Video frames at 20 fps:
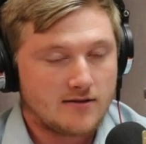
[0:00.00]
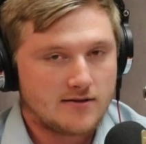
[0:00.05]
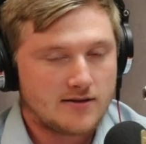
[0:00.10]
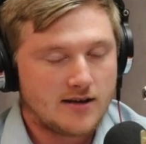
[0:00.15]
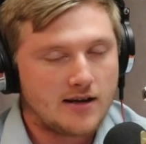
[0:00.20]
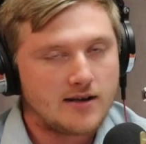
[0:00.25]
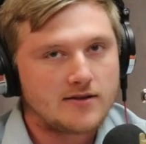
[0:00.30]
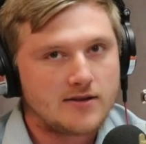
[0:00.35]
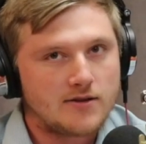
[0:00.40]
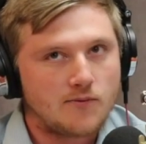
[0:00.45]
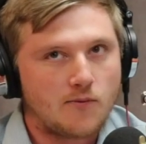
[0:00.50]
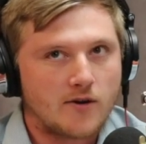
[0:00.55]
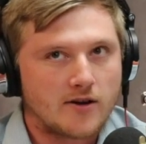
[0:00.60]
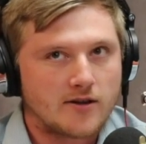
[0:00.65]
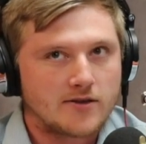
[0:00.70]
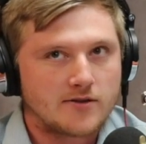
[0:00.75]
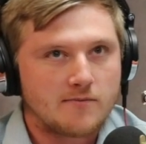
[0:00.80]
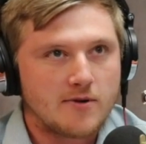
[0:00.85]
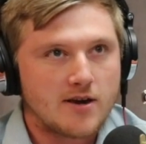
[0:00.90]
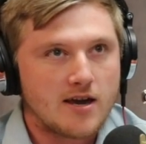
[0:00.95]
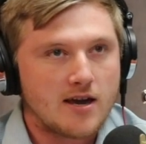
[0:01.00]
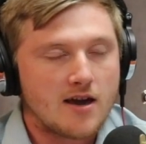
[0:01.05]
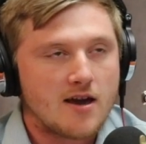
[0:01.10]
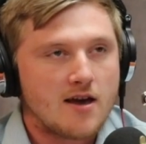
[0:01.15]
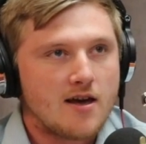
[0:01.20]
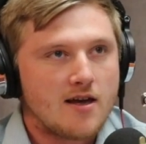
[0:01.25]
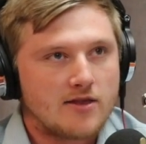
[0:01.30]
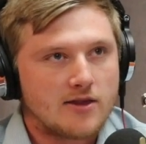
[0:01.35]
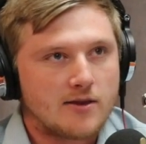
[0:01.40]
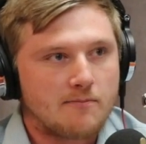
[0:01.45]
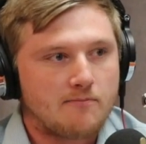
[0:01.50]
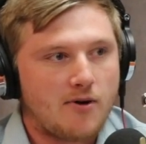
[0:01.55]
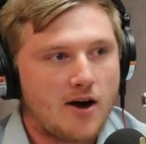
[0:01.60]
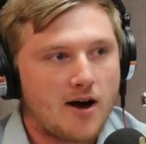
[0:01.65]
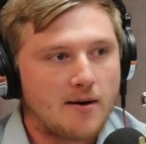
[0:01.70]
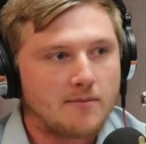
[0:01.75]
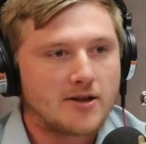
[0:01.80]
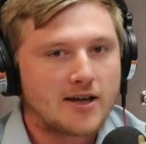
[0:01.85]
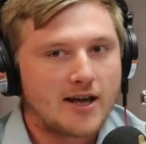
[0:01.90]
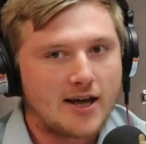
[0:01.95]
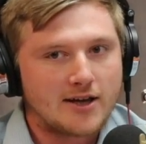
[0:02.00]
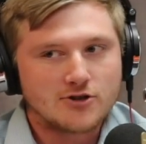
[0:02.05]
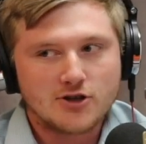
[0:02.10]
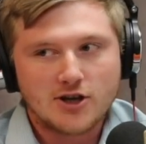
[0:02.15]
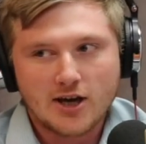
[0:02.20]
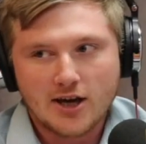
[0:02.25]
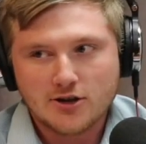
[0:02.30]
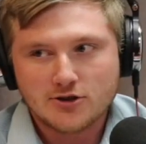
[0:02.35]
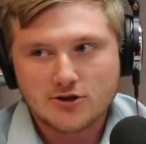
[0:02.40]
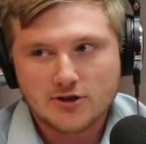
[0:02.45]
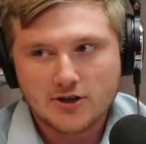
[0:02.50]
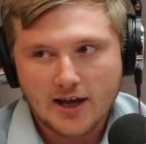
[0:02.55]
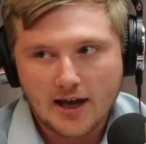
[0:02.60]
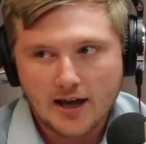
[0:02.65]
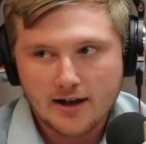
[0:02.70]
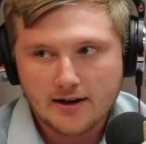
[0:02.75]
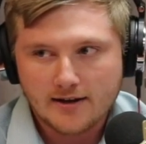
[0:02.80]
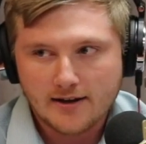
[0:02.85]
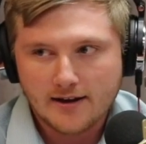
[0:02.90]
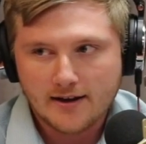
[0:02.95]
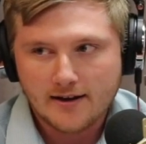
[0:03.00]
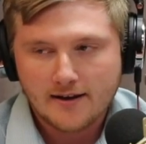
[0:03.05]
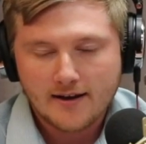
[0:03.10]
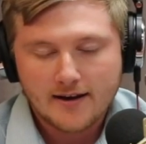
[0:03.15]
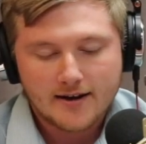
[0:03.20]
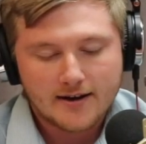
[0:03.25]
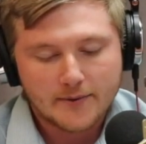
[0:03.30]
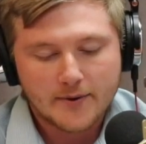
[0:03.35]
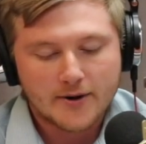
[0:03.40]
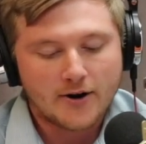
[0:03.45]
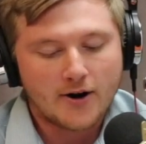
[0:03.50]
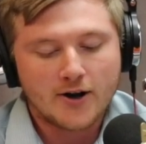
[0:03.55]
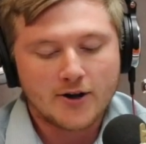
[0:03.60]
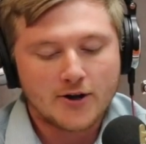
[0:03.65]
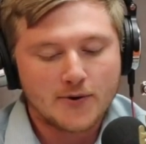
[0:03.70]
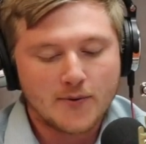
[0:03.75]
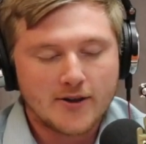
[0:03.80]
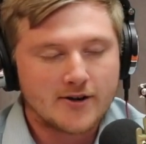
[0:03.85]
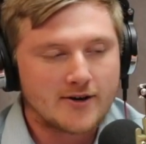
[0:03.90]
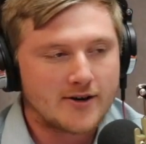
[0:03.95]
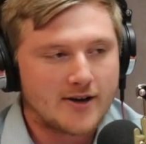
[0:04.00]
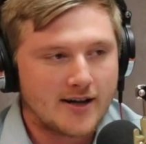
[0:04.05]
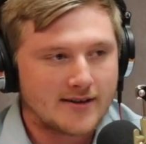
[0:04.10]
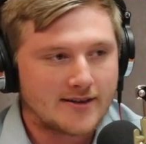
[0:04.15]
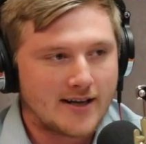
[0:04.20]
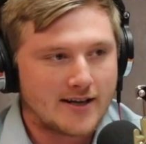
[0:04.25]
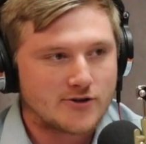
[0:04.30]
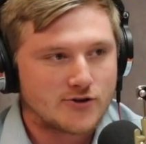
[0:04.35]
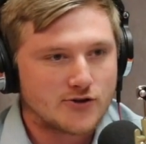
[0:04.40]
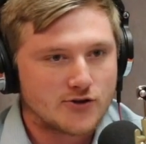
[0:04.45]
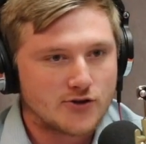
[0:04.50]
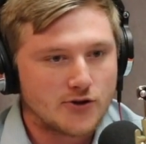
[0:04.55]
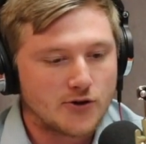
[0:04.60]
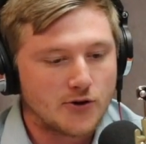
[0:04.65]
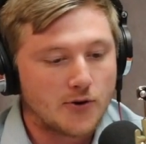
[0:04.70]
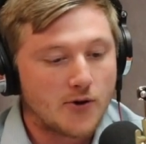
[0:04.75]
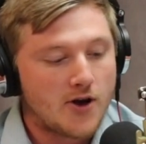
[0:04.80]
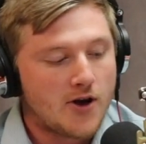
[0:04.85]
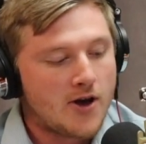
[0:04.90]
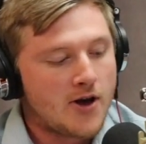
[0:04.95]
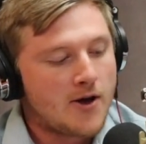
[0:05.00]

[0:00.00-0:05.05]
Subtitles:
Stacey wanted to be the public education candidate. Now we can argue whether or not that's true,